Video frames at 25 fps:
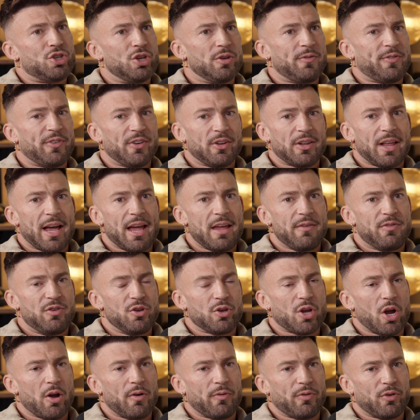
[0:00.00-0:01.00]
Do you feel like if you
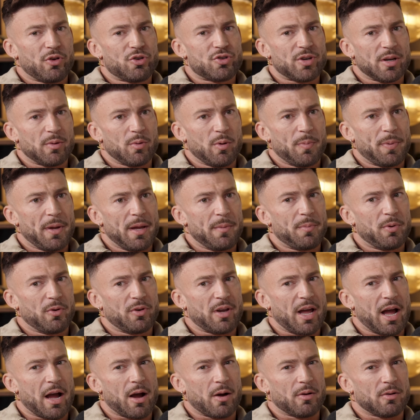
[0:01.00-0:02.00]
go for a drink with people
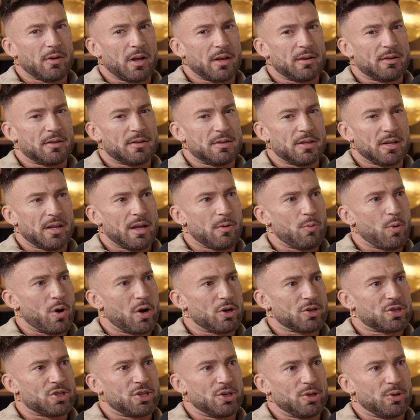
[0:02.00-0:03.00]
now, do they
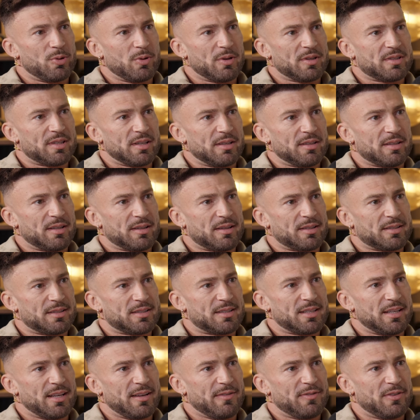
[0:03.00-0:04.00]
watch you as in to
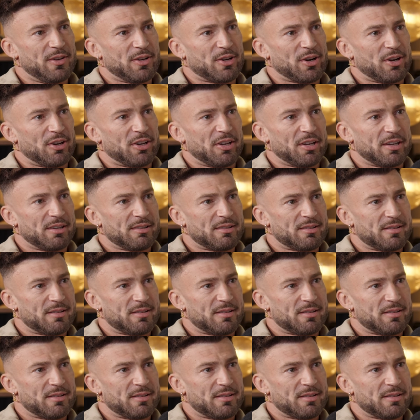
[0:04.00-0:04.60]
see if you're going to